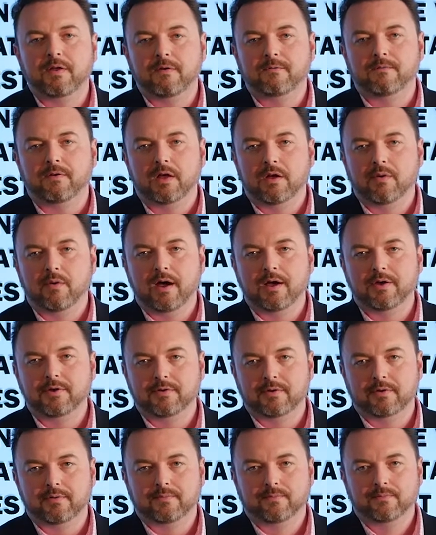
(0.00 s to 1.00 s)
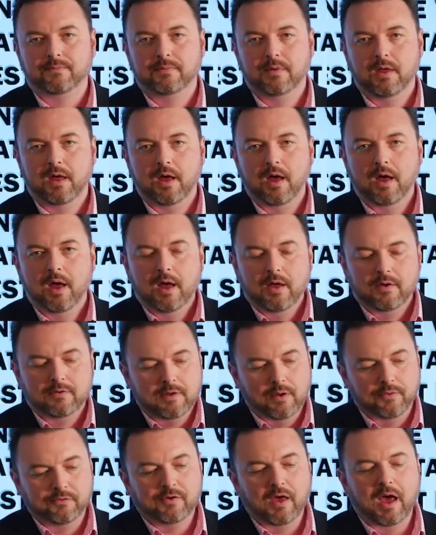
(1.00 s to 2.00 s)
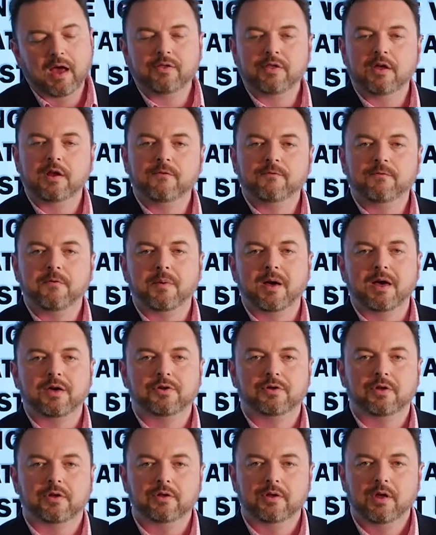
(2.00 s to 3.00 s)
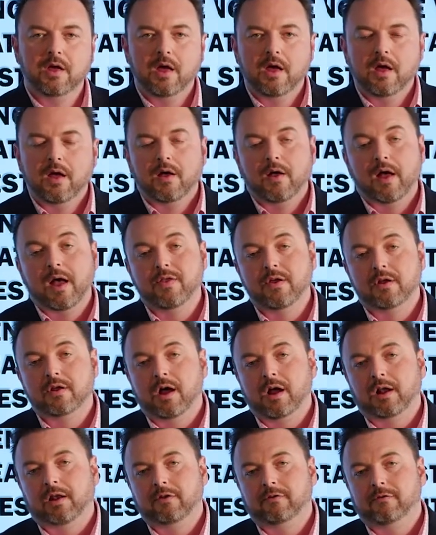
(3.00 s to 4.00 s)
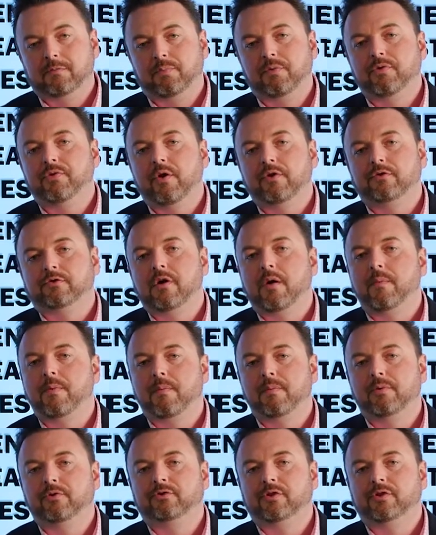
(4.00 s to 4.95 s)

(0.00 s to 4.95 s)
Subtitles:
that valuation. They'll take that information and they're likely to put those comparable